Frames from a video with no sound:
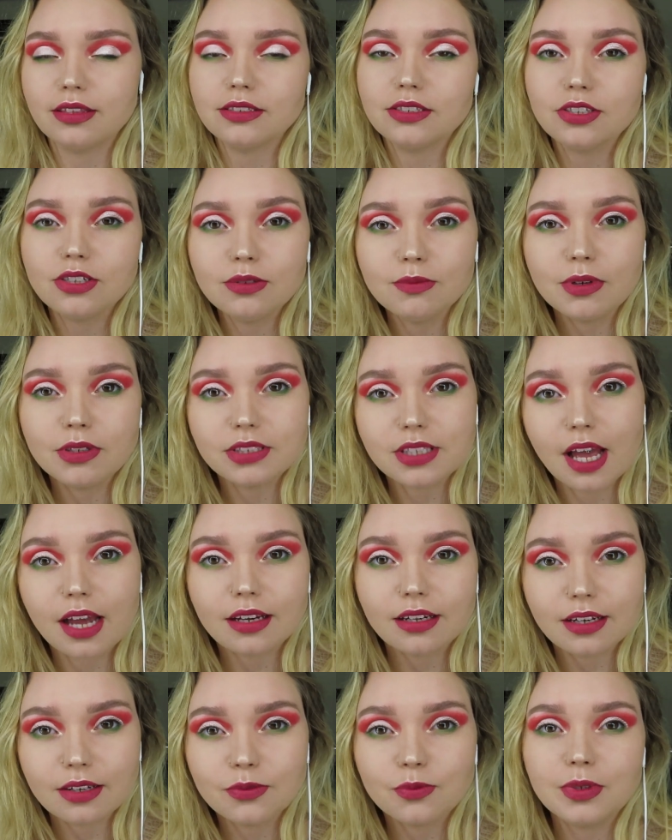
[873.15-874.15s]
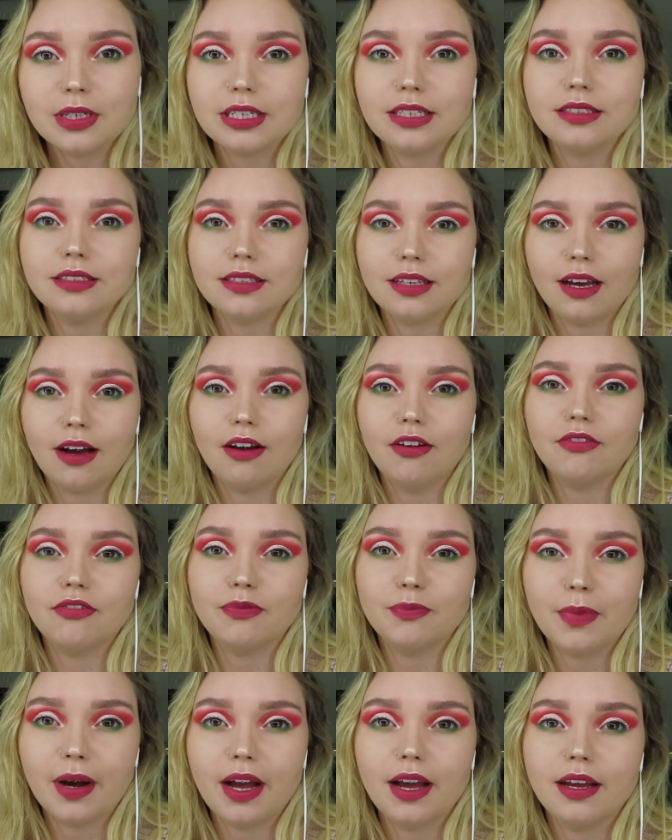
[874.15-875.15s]
the two most hectic weeks of
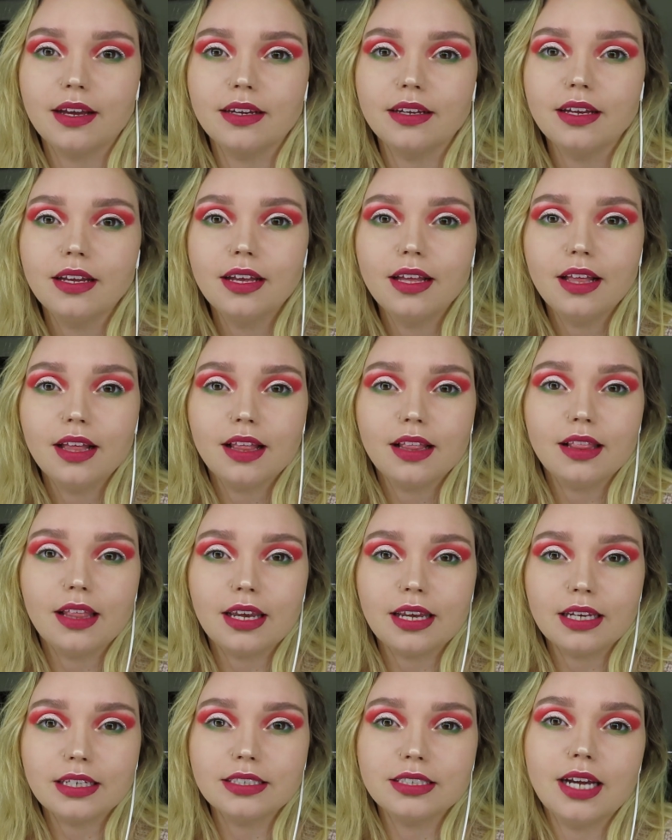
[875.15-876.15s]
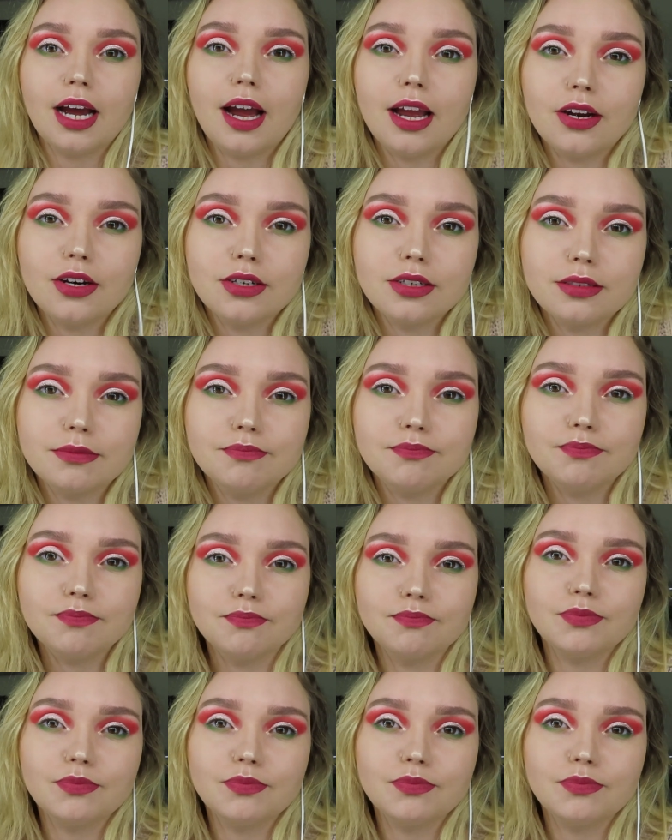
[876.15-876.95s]
my, like, entire